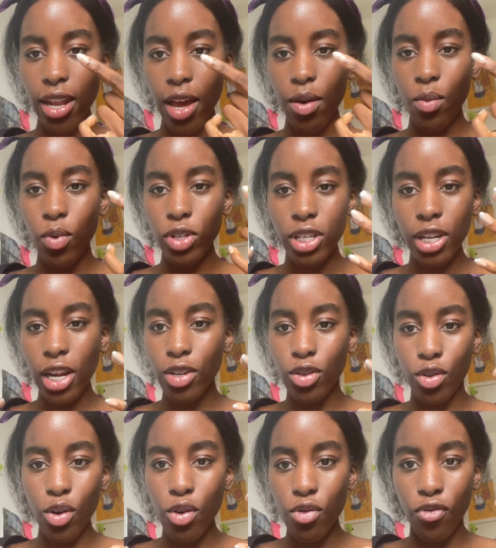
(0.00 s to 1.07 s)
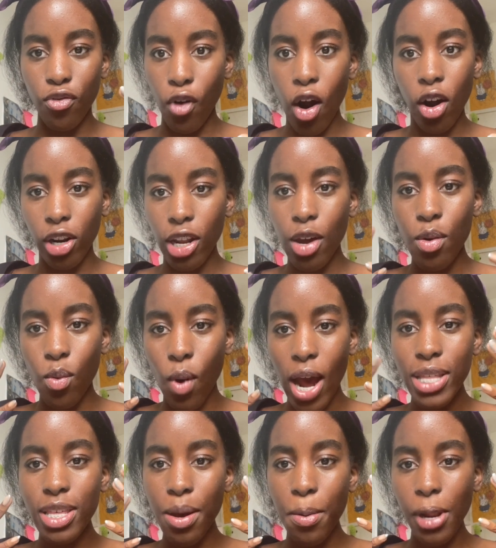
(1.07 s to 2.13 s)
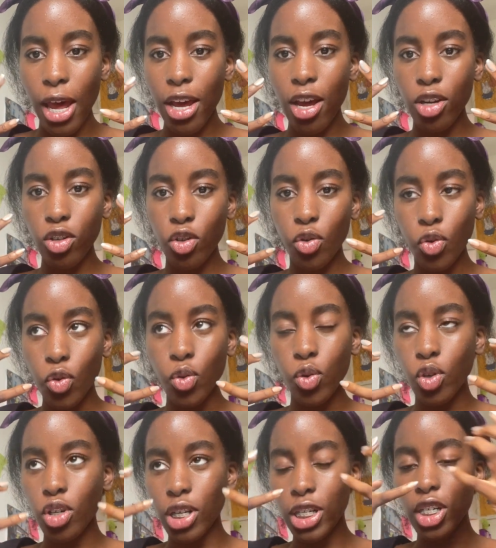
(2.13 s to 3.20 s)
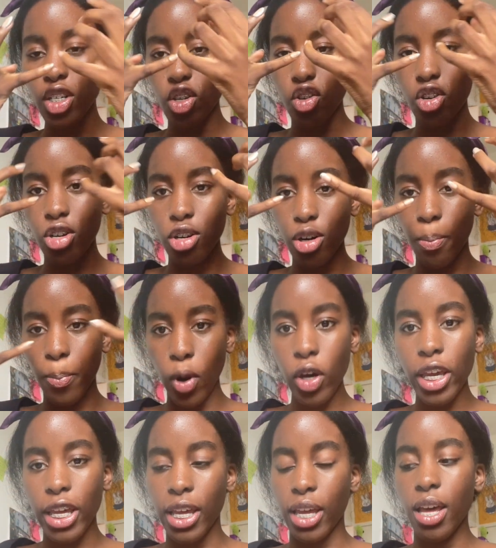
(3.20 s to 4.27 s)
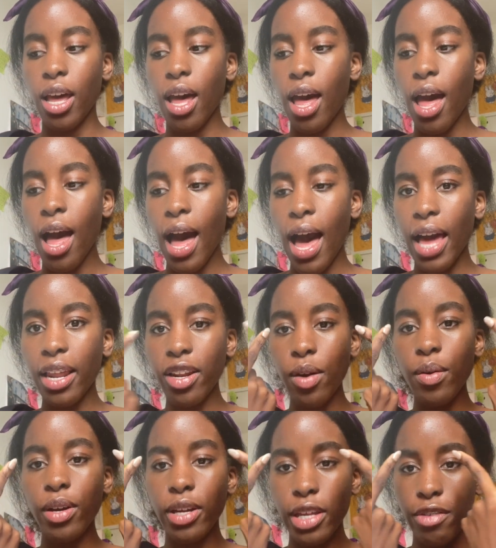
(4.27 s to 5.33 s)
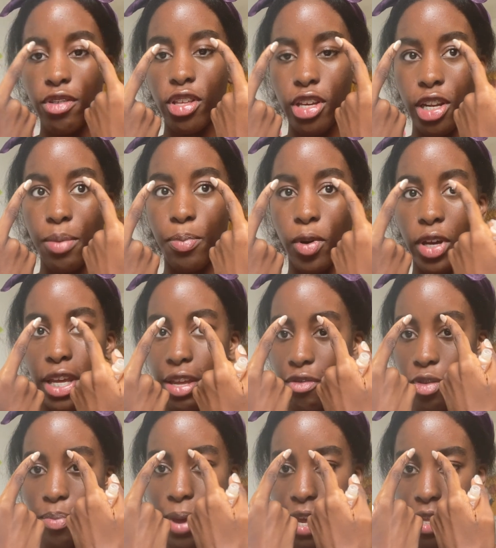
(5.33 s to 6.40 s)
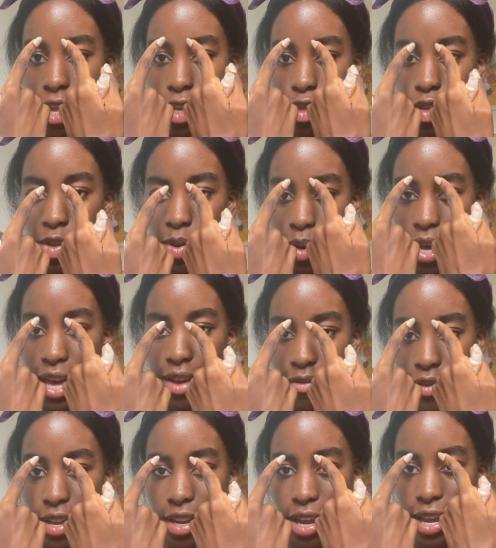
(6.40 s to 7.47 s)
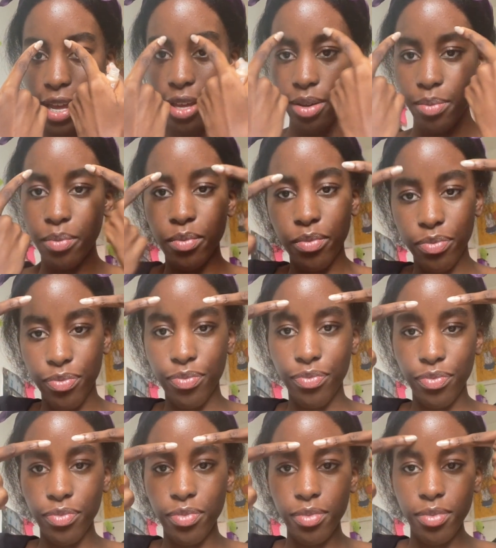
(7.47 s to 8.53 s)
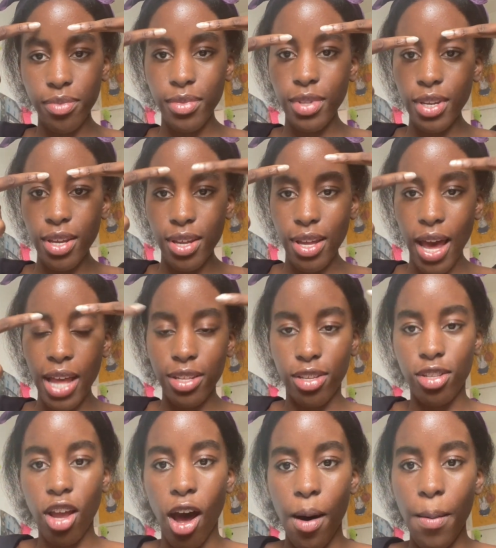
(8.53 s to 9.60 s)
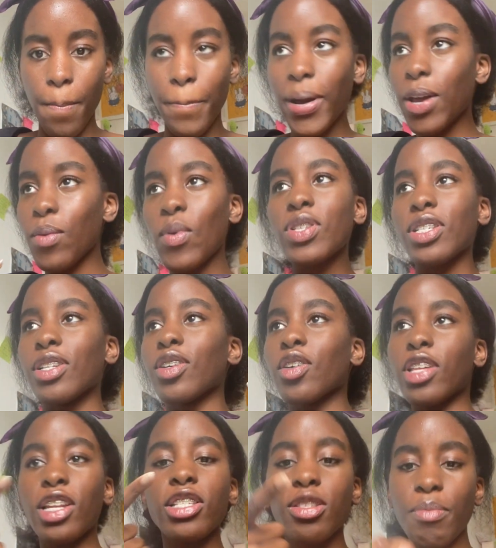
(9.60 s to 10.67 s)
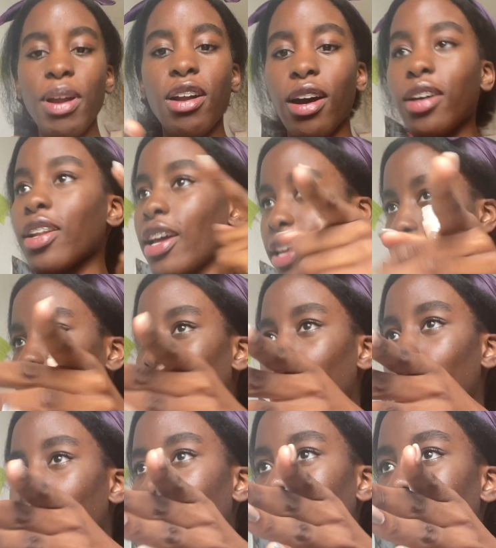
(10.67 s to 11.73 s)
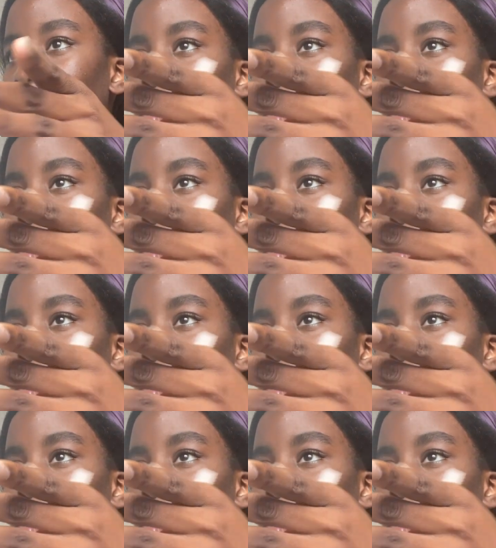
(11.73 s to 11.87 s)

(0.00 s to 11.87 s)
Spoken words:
what did I do wrong? Like, why is it like blocky? And I know if you can look blocky if you make it like too heavy like at the start, but it wasn't, because I looked in the mirror, I was like, it